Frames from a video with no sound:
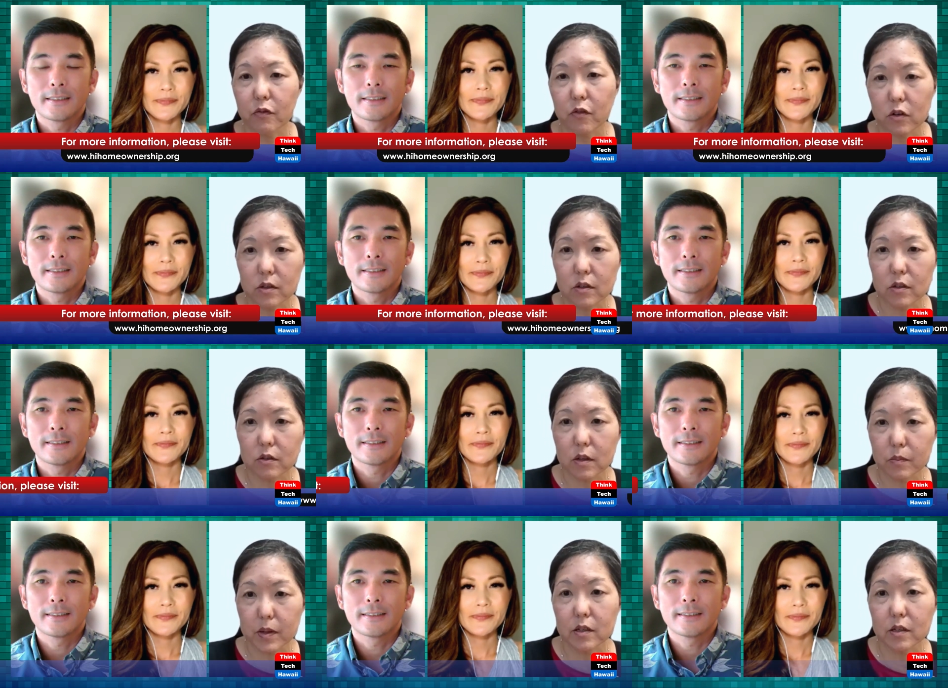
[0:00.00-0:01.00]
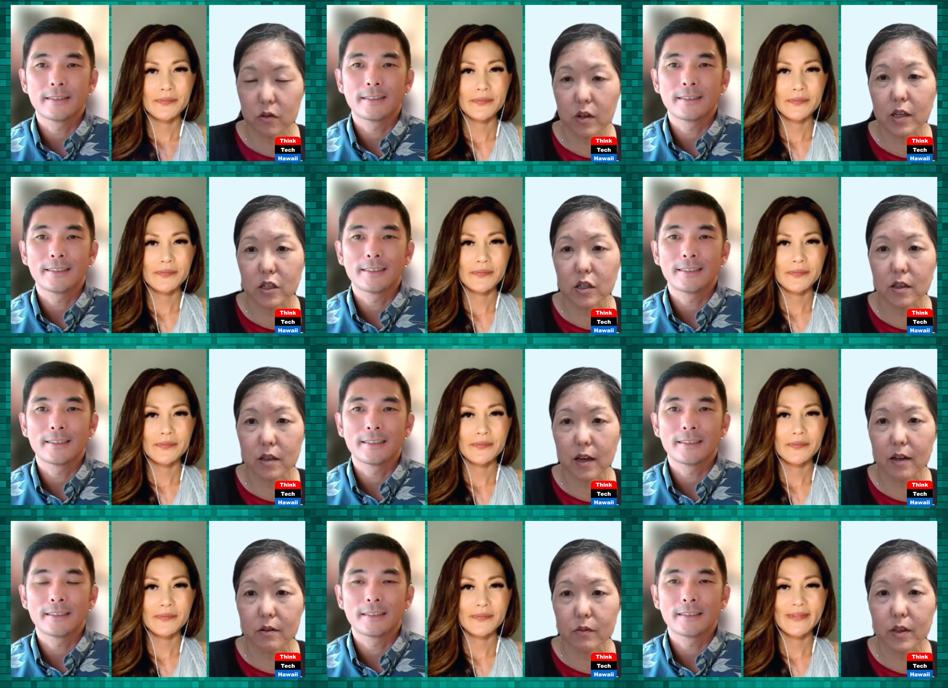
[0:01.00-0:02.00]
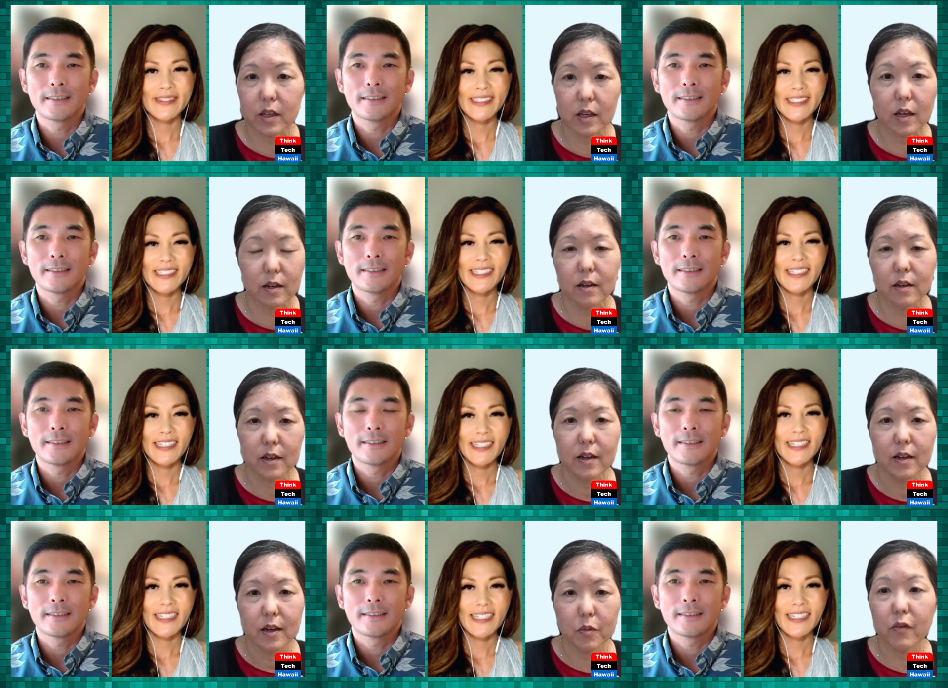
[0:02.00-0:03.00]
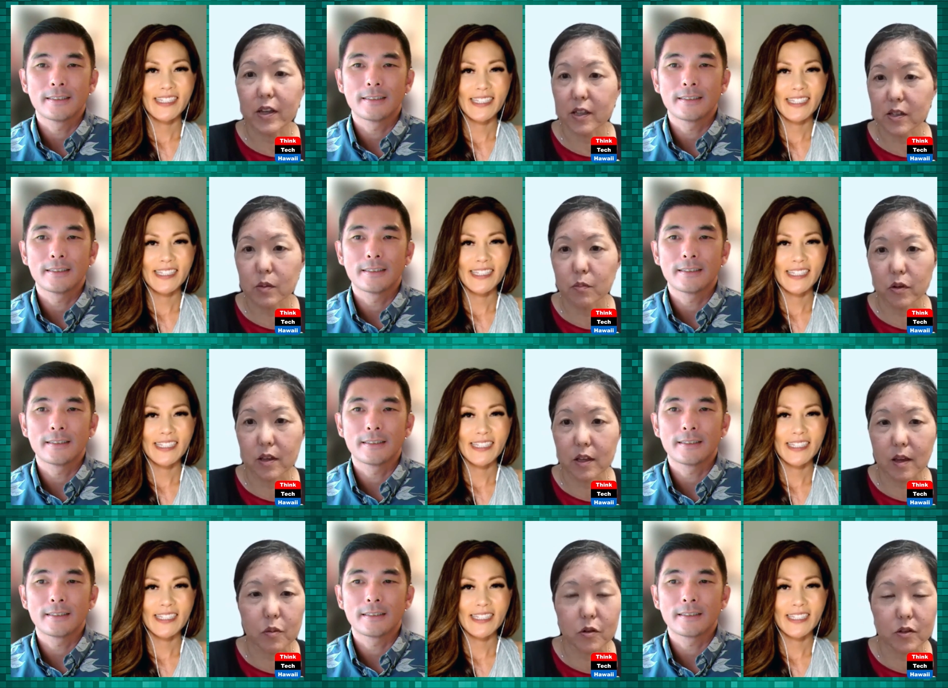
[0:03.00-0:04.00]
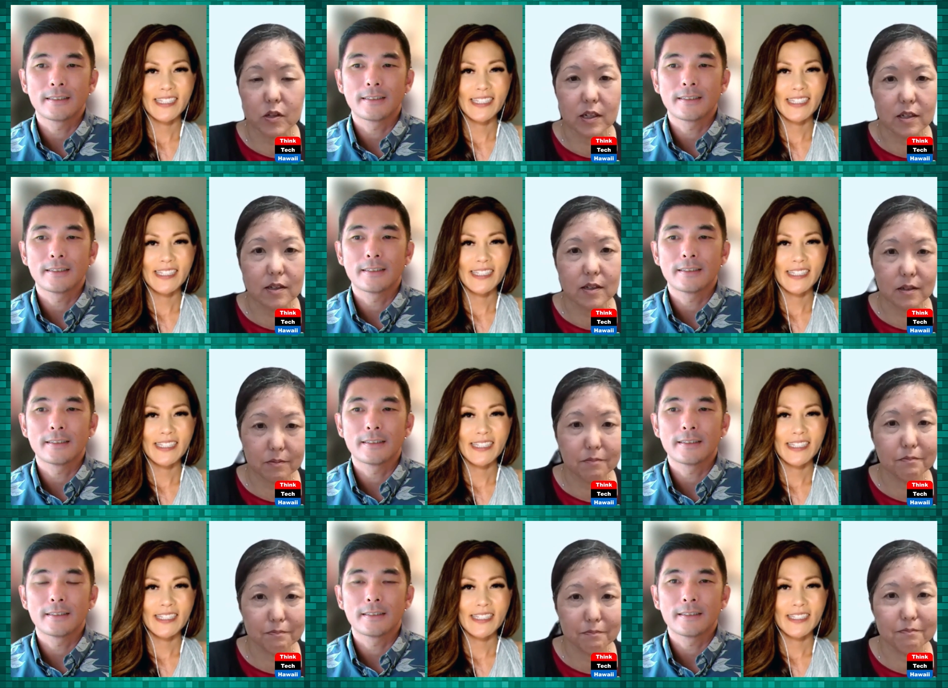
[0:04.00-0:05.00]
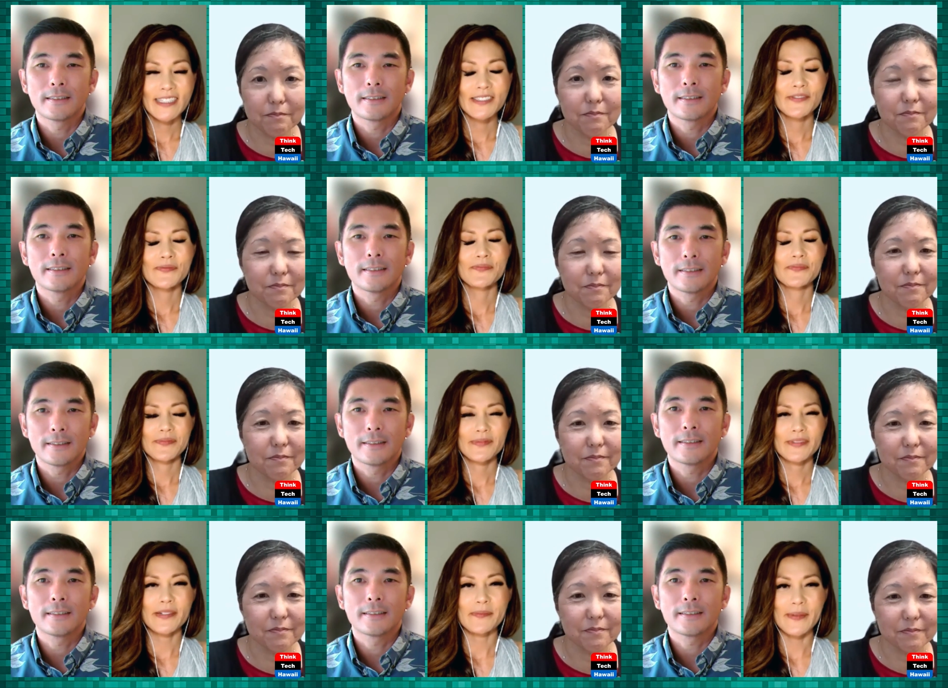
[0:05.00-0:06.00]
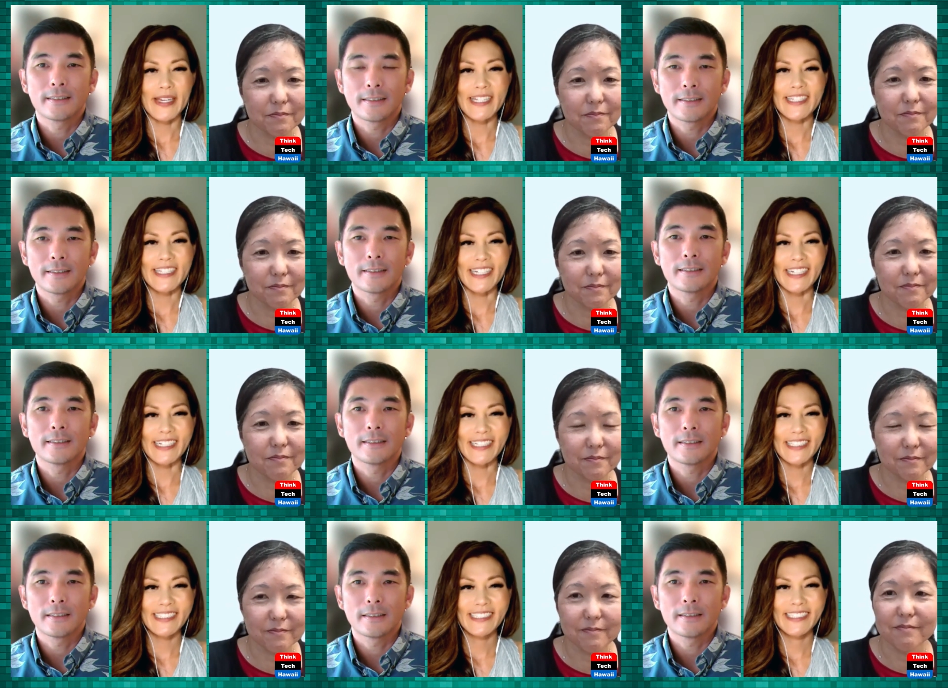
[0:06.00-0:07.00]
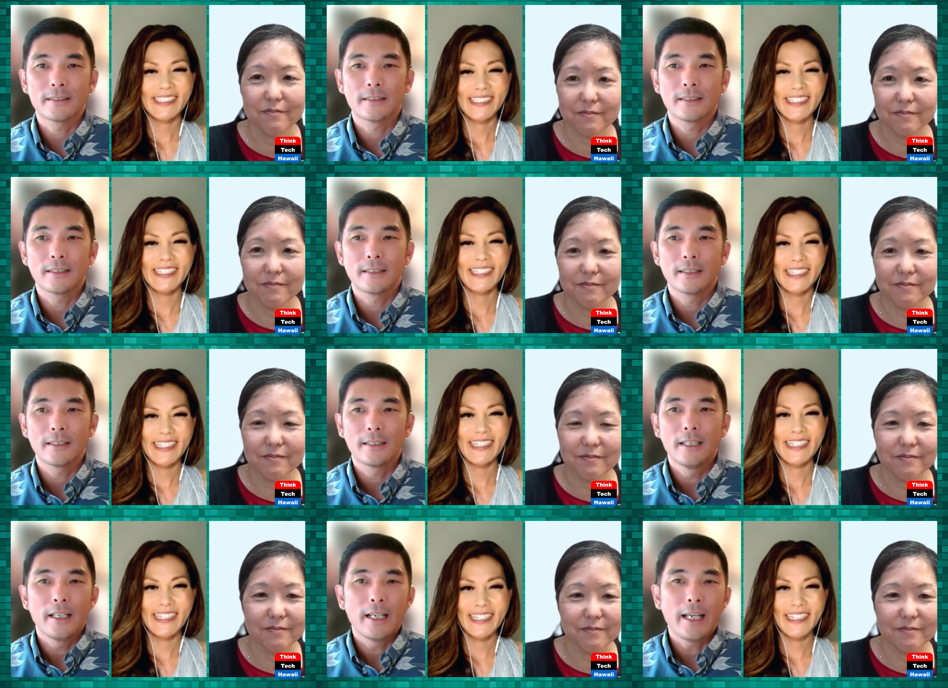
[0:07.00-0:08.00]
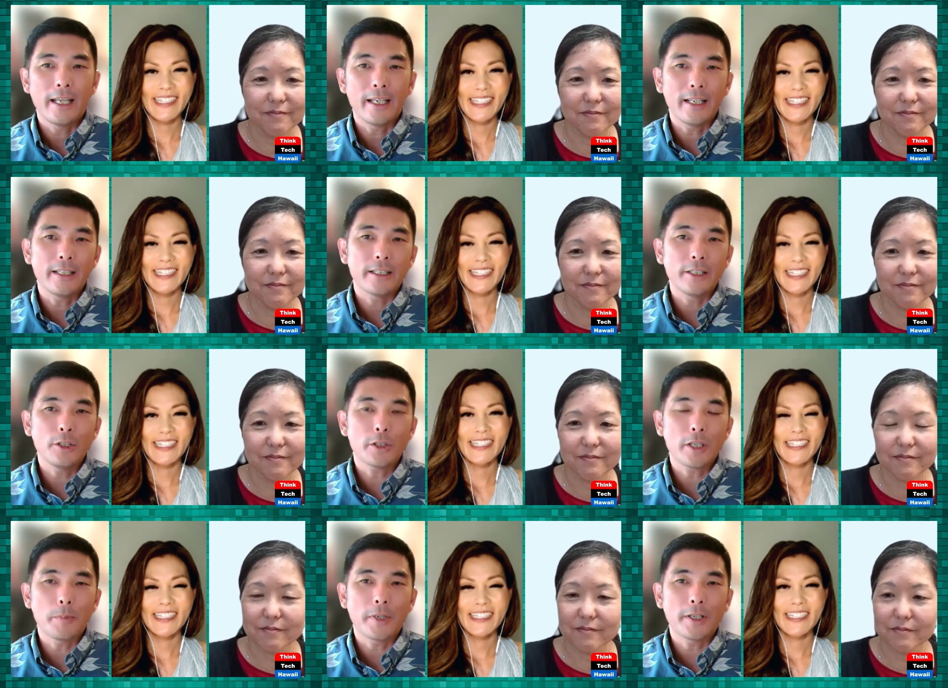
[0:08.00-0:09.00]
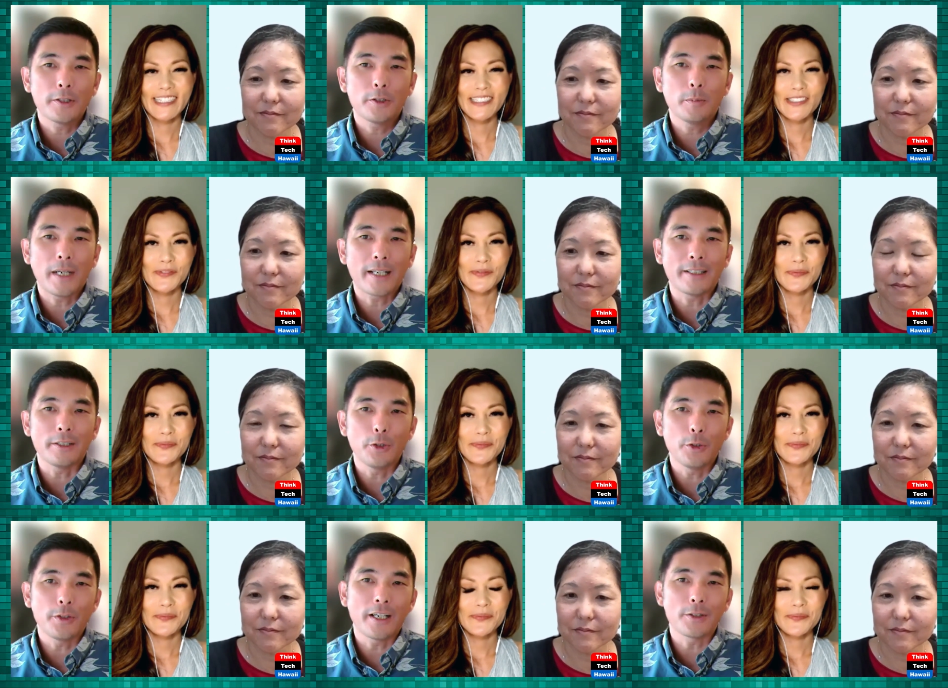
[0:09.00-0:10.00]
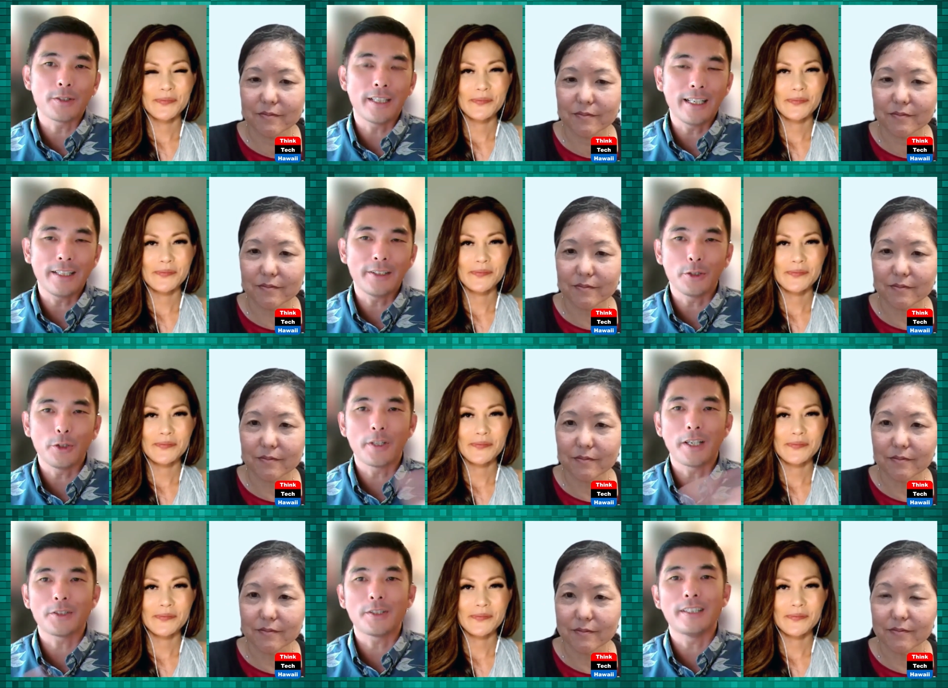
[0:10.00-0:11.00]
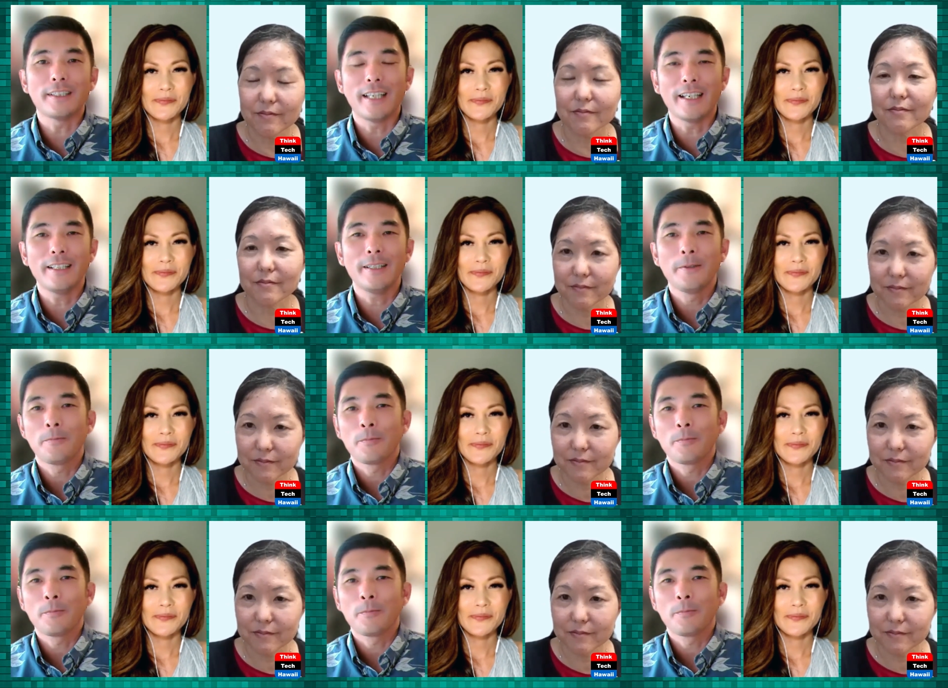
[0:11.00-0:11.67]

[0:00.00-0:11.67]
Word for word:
Speaker 1: referral to the best location that we think can provide the support that that person needs.
Speaker 2: Amazing.
Speaker 3: And, you know, compared to back in two thousand eight to two thousand ten